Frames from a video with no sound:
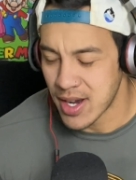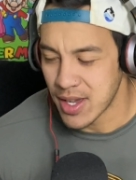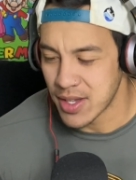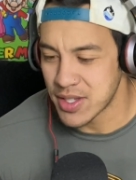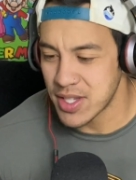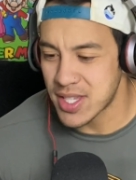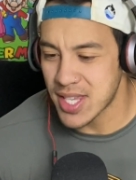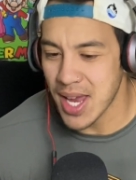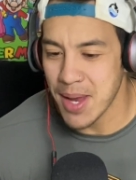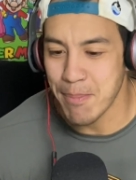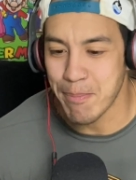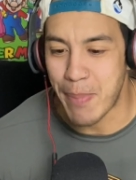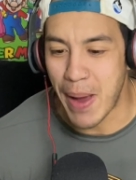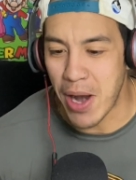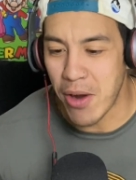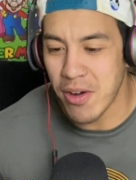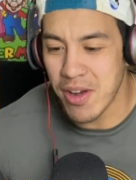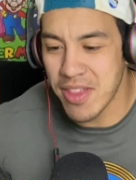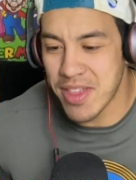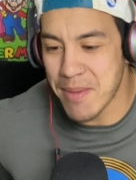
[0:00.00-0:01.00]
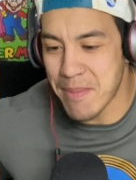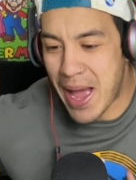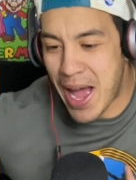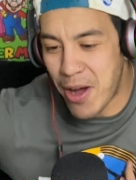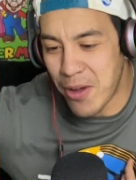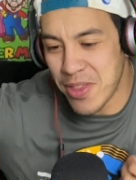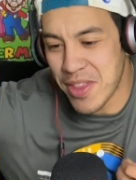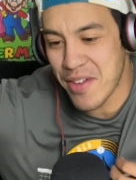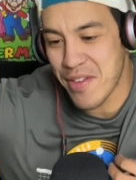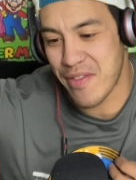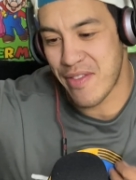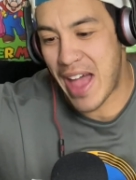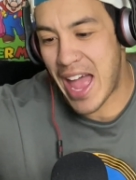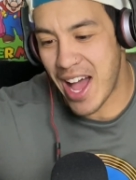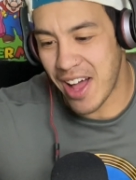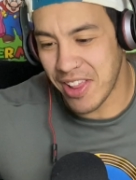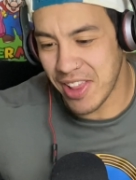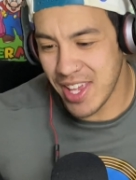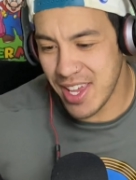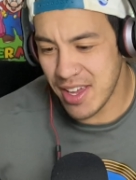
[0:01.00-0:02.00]
Is he saying bury them out in the
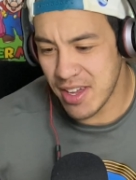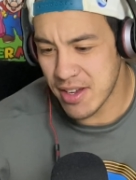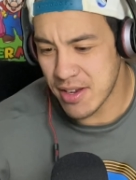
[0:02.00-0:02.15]
valley?